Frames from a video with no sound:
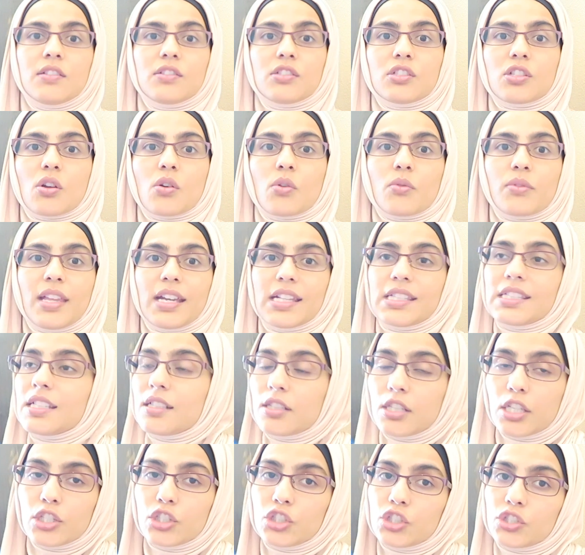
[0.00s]
So that's
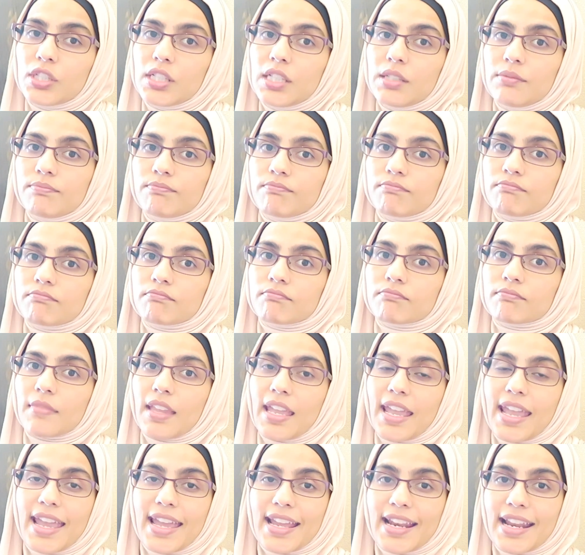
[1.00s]
a luxury,
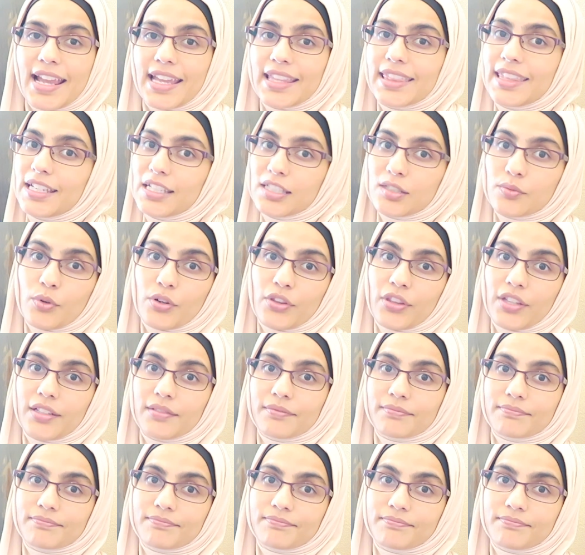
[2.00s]
and I think it's worth it.